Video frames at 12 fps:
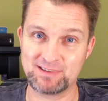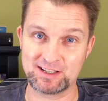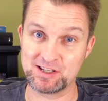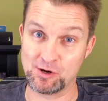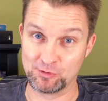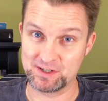not
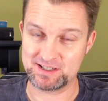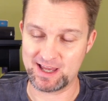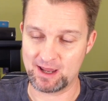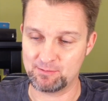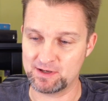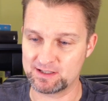the only
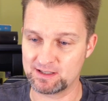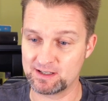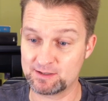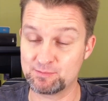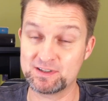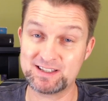sad piece of
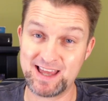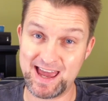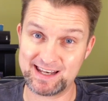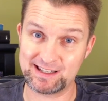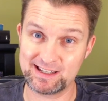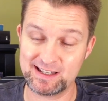this, but
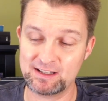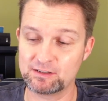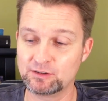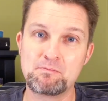sadly,